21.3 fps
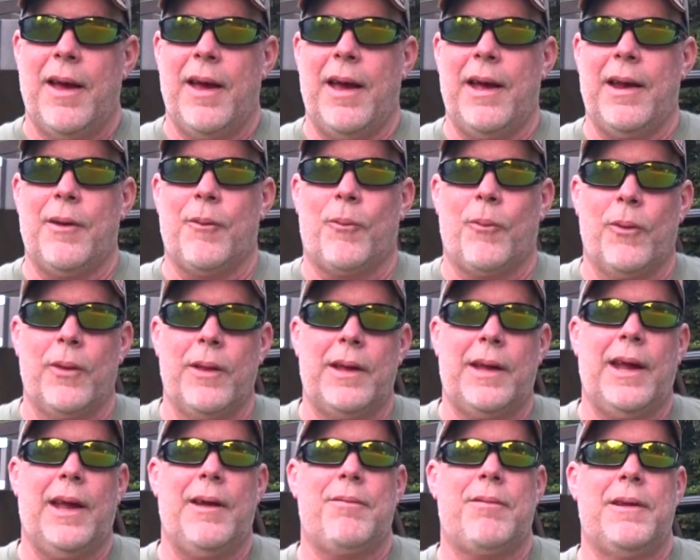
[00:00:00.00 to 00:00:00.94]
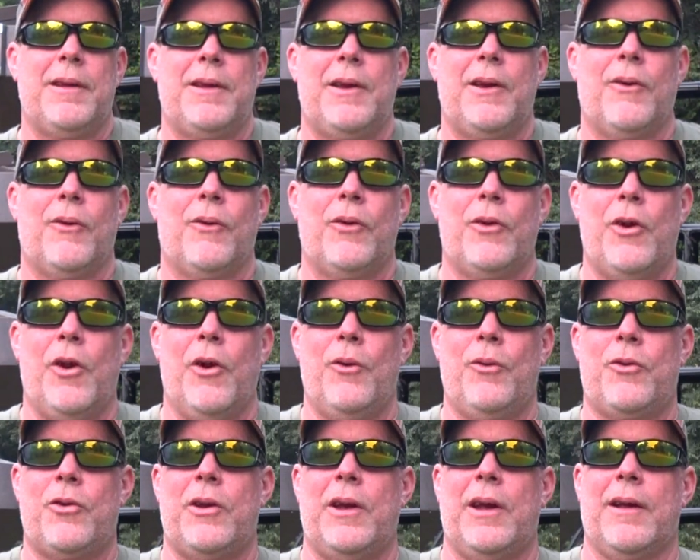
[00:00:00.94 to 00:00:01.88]
And it really gave the deer no
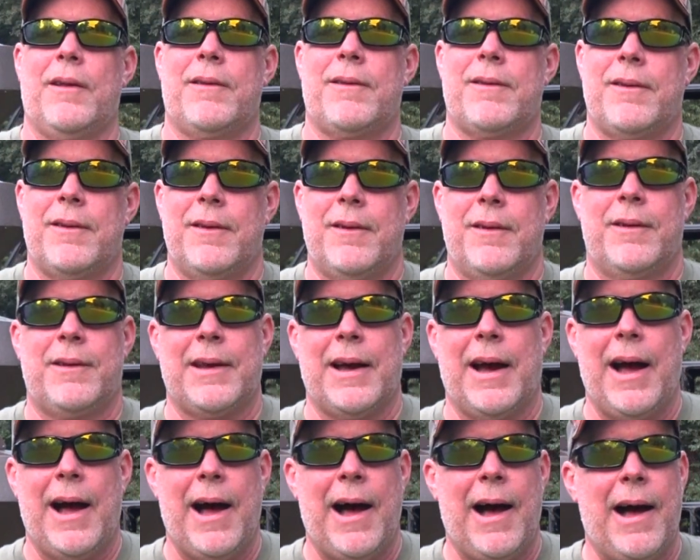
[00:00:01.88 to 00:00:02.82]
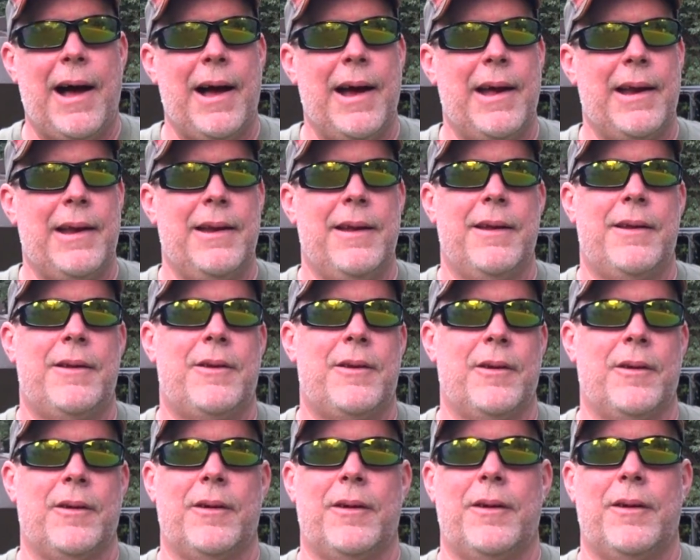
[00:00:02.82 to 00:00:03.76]
chance to hide,
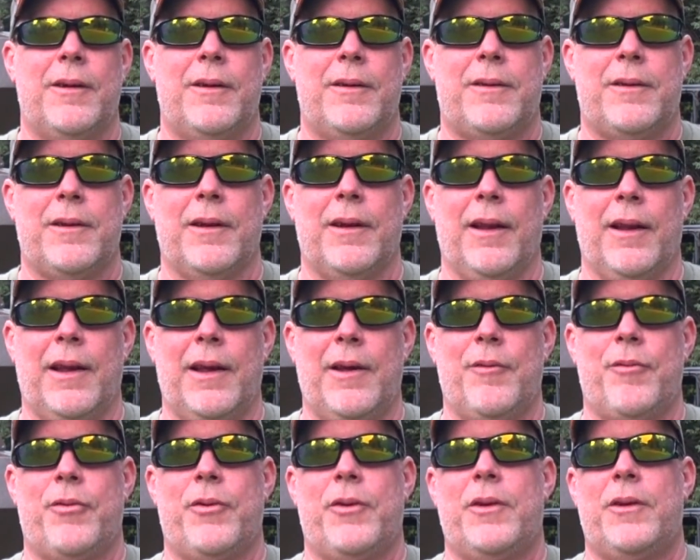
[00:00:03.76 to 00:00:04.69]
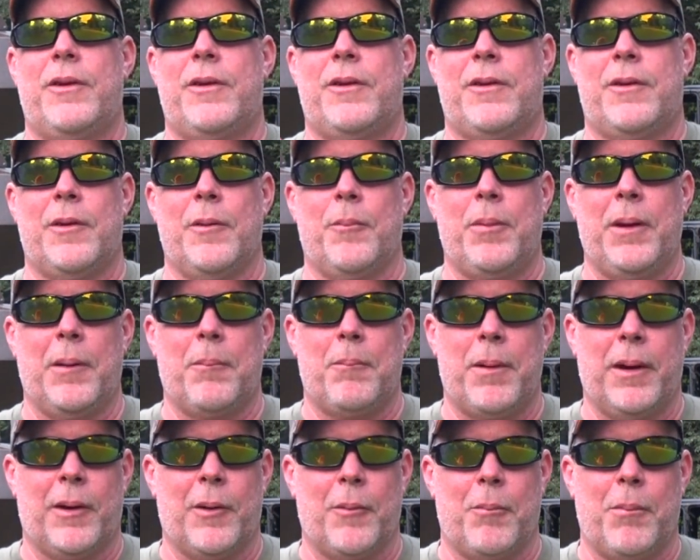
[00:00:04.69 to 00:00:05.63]
to live to be a
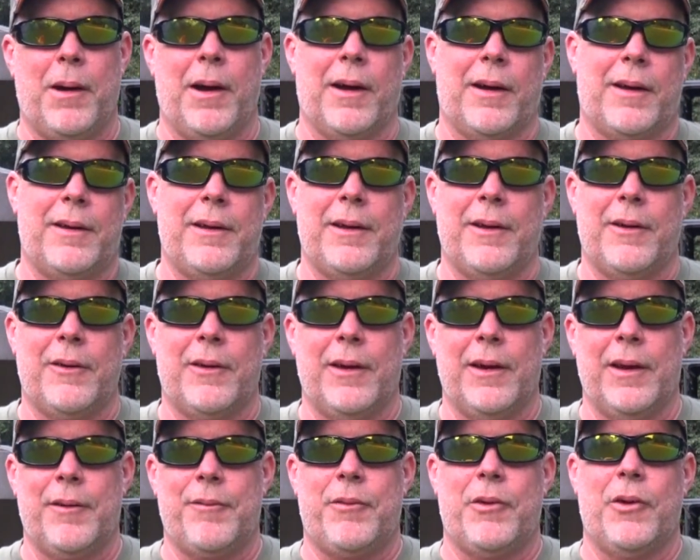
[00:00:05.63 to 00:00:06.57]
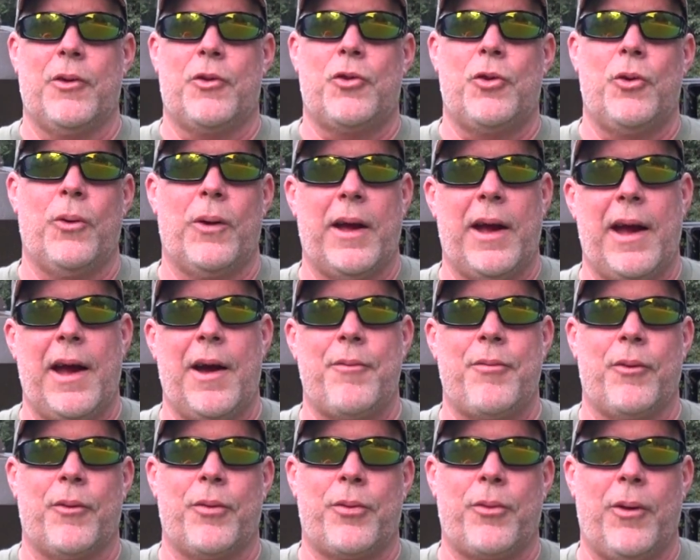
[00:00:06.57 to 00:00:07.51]
bigger buck, you know, to live to a
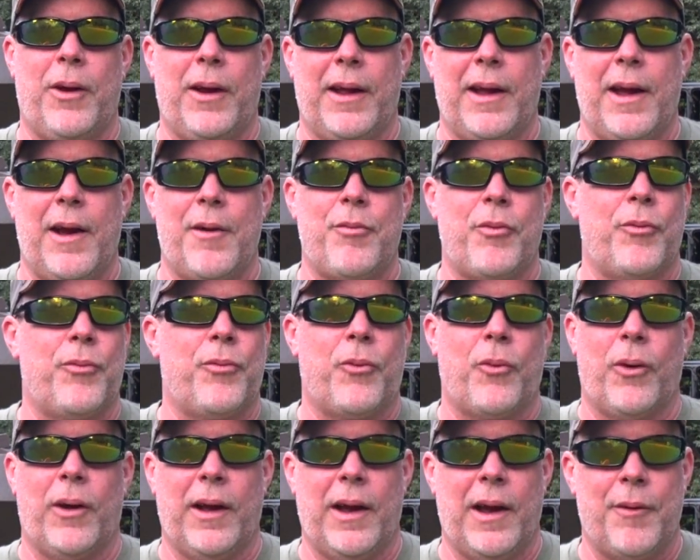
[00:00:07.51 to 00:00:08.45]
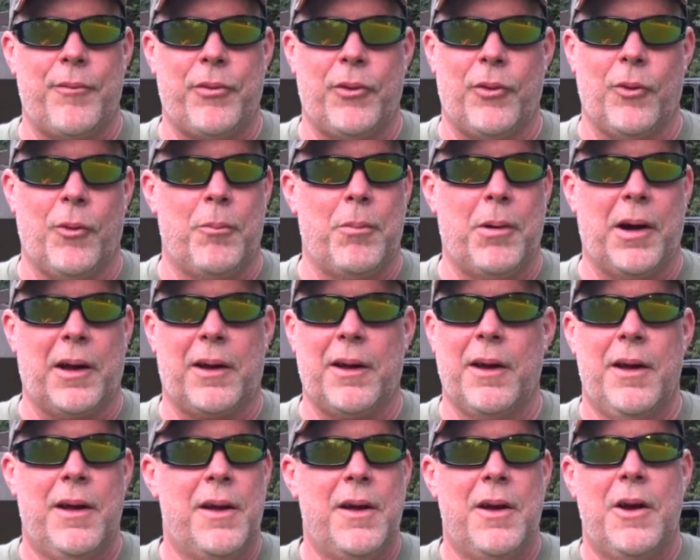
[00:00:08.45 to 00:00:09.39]
2.5 or 3.5 or 4.5 year old buck.
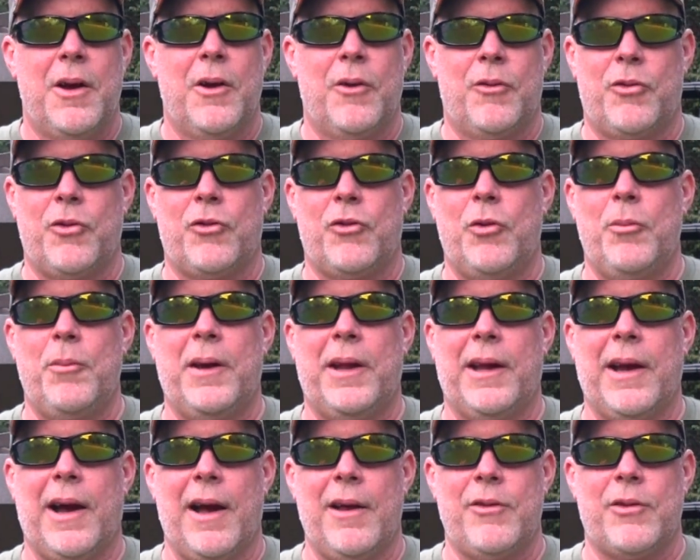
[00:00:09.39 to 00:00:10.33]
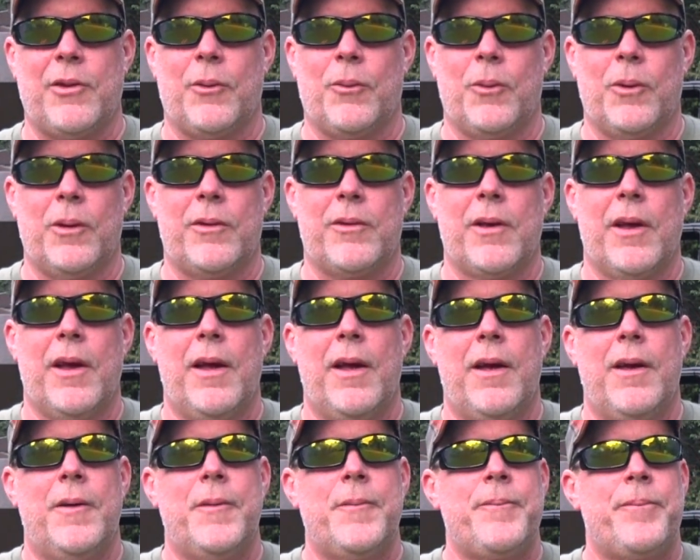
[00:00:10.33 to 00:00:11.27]
There's just too many guys in the woods.
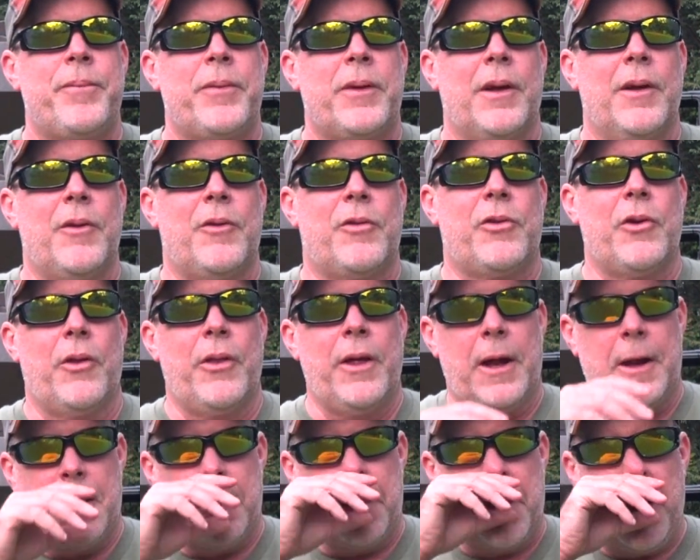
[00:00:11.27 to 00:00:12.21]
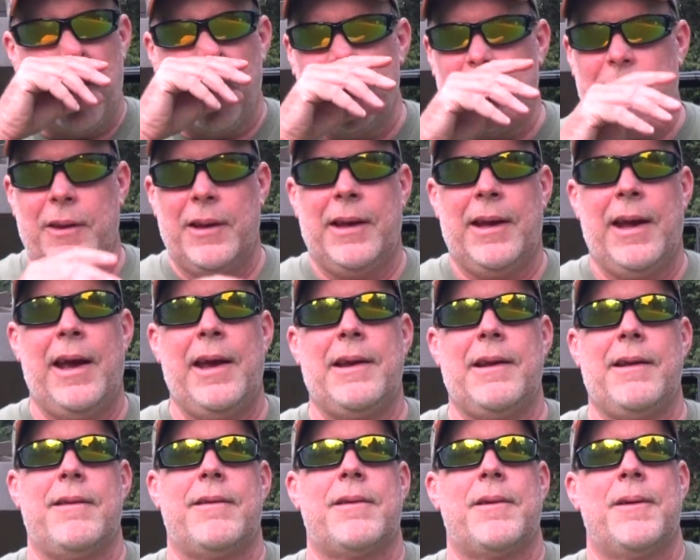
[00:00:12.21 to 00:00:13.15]
And so then that was in the
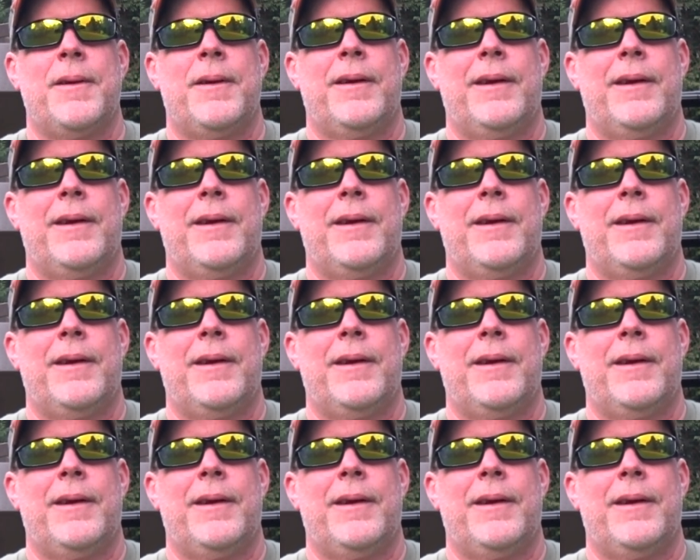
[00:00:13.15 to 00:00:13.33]
80s.